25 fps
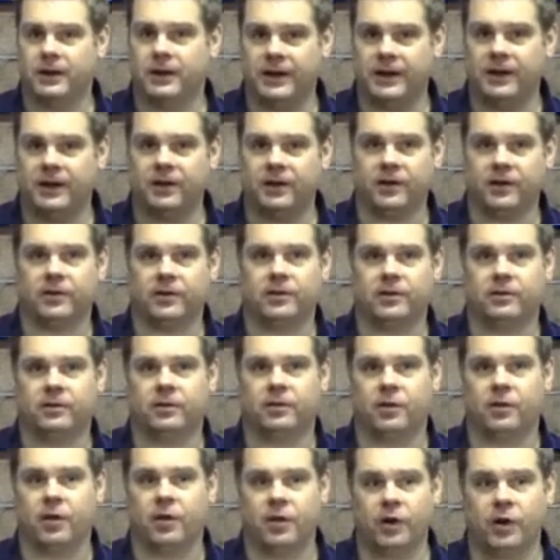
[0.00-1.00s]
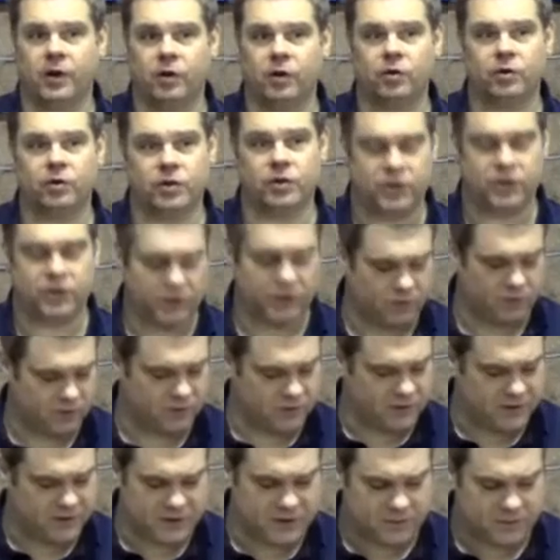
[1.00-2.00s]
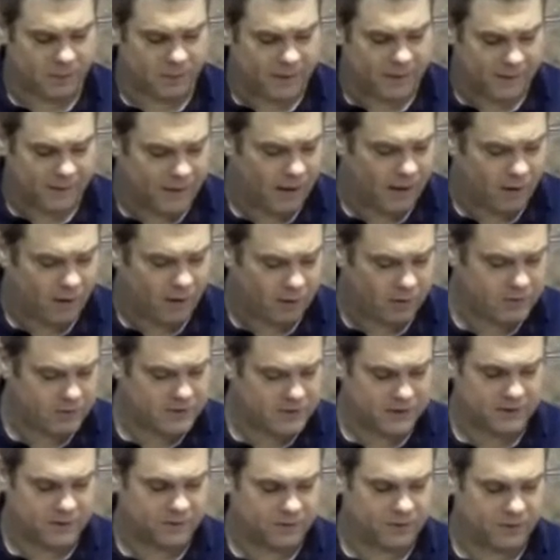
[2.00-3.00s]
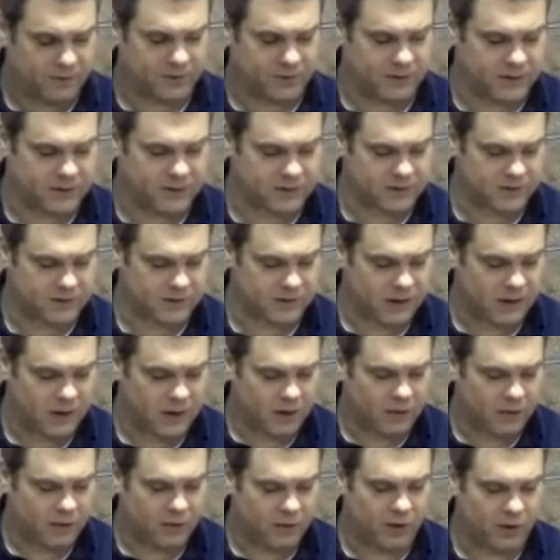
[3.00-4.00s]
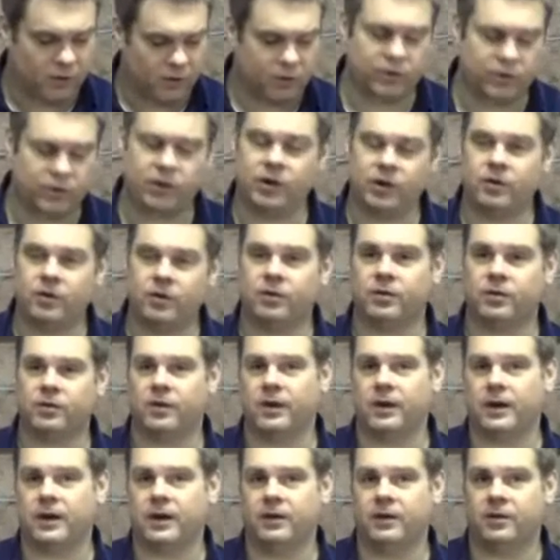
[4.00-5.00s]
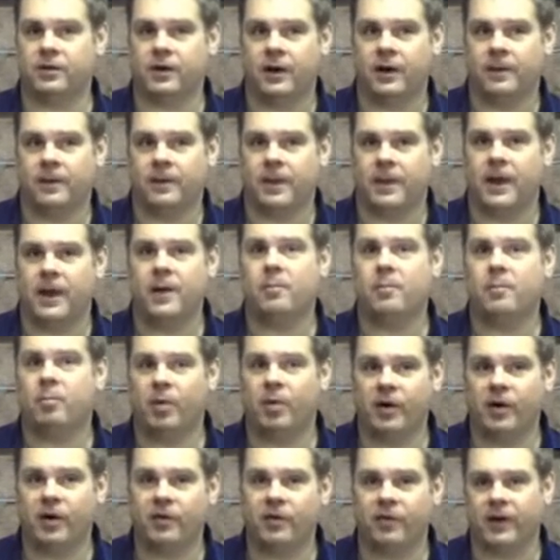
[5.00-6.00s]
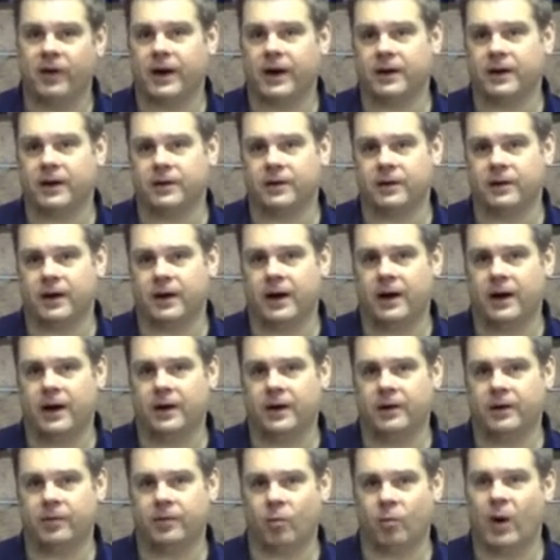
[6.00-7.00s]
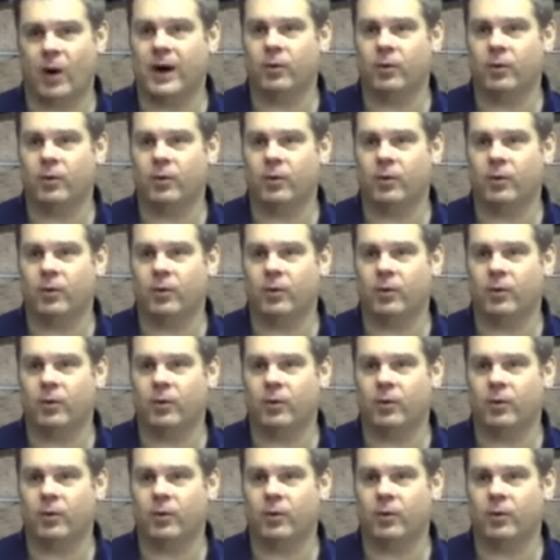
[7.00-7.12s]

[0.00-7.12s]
leaders that the Lord used. Despite their own sinfulness, the Lord used these imperfect and